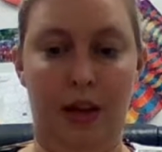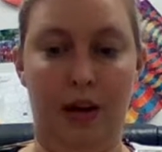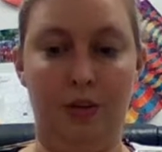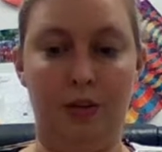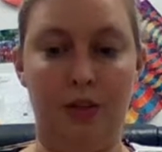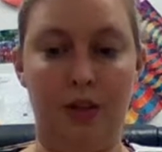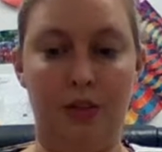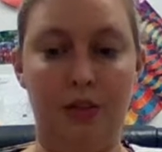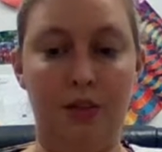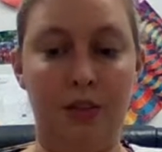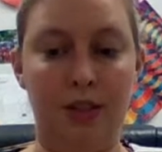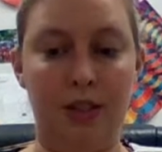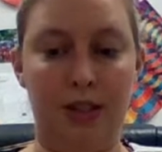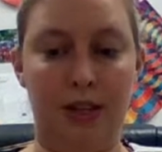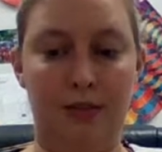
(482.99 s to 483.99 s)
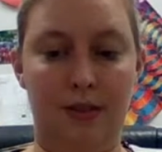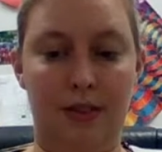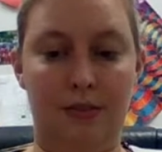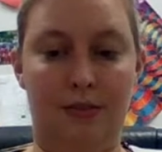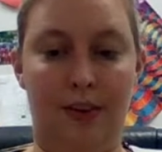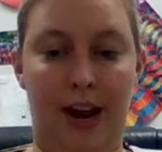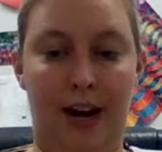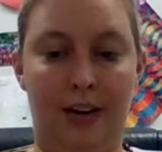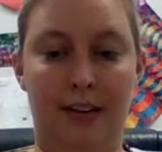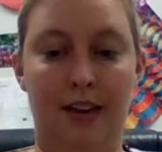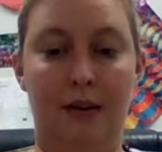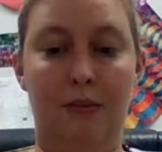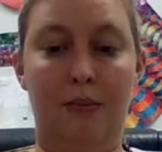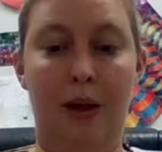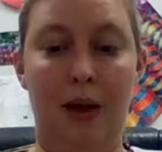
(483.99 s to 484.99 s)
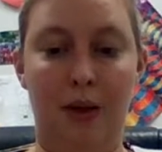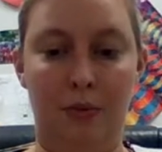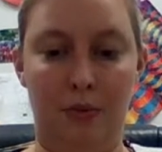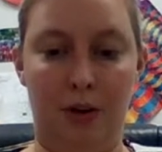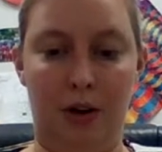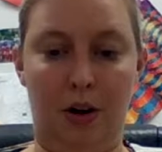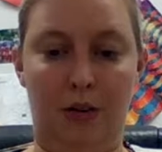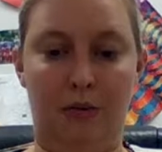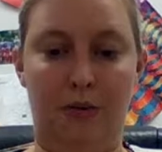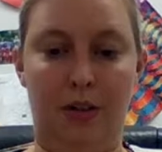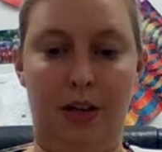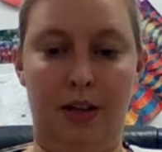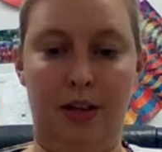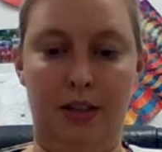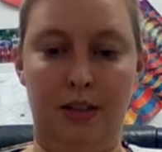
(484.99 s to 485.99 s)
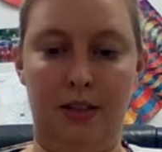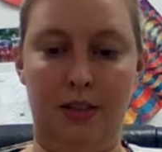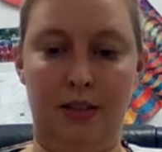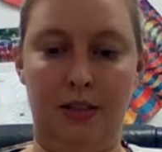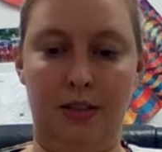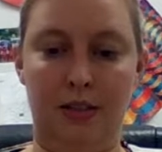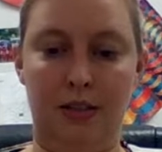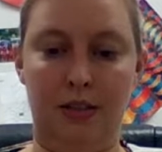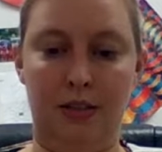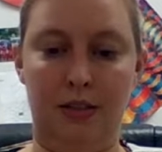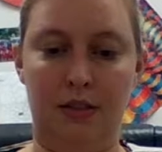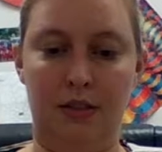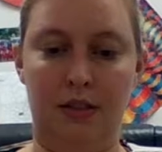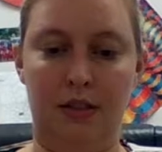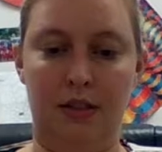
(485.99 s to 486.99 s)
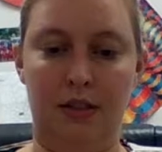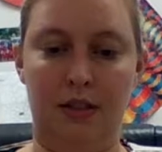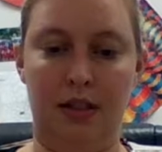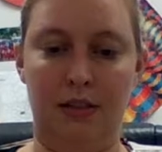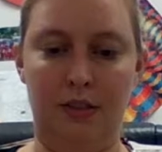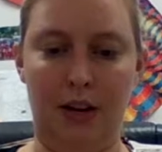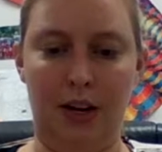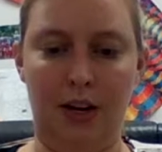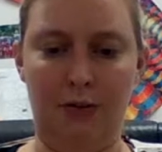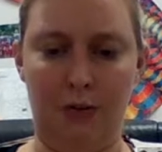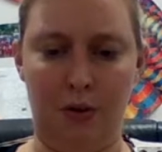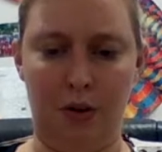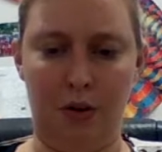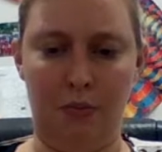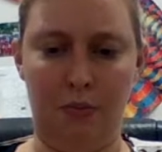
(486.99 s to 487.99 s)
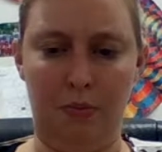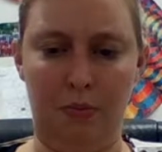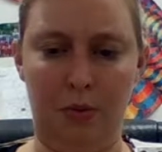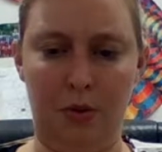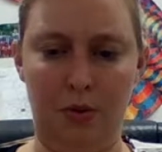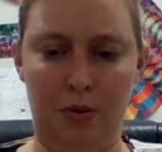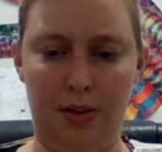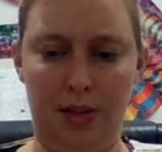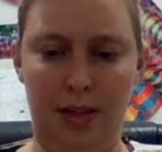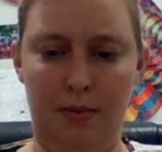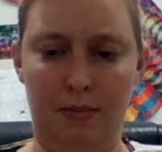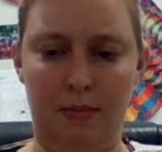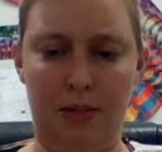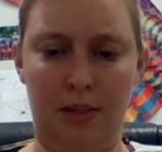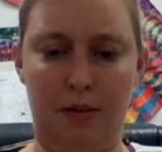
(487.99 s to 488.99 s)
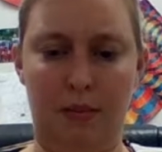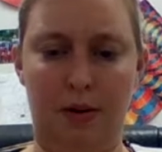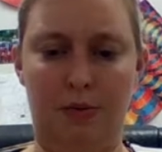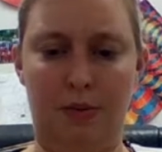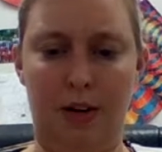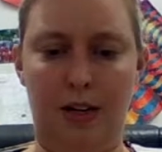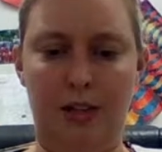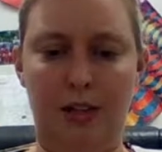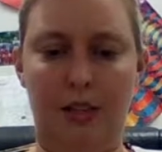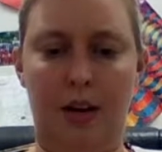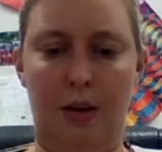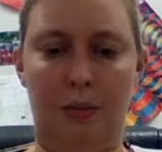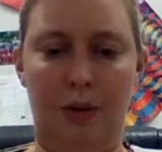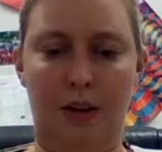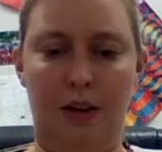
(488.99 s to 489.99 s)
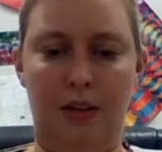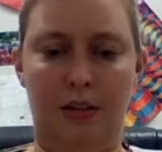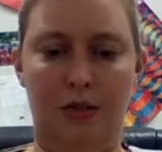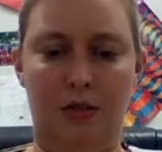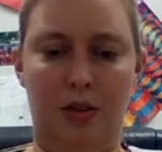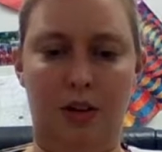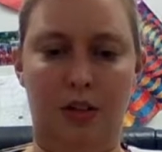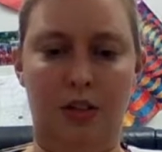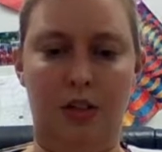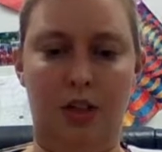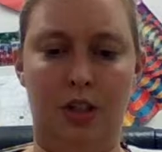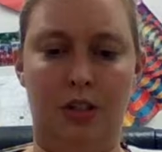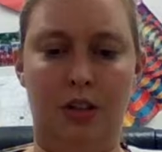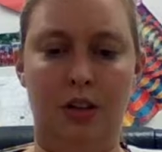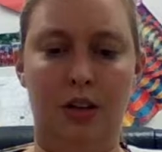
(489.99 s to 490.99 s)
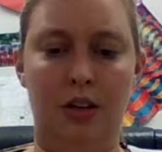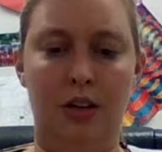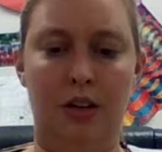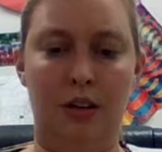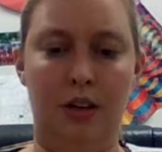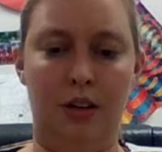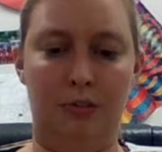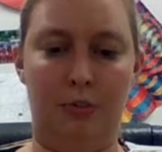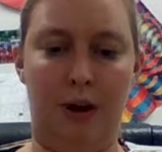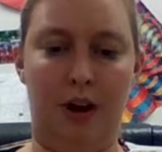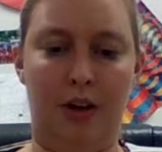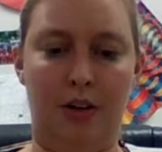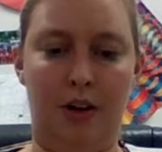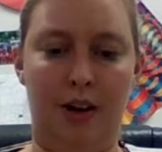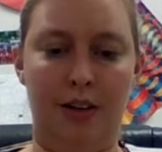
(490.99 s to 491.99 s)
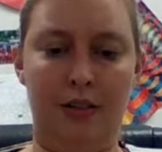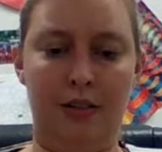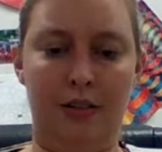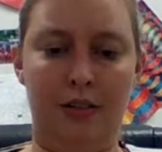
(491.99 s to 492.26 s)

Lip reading: It was the certainty of this fact that impelled me to offer the hint. "Leave any for him? Who's him?" said my friend, stopping in his crunching of pie crust.